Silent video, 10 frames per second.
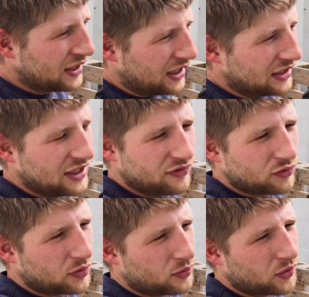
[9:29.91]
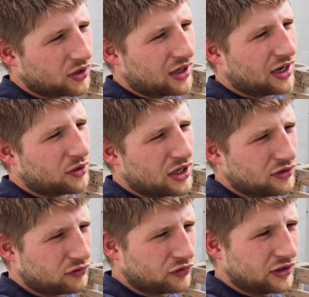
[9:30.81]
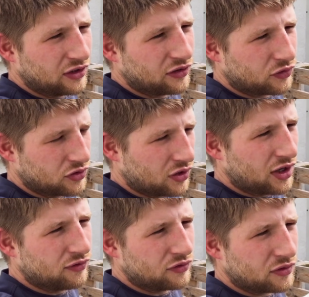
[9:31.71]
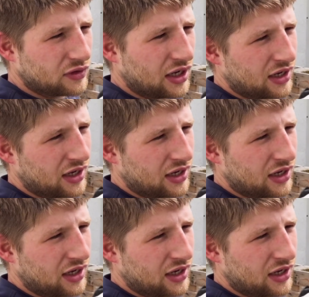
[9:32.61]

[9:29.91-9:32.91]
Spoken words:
And even when we're out in the field, if we're driving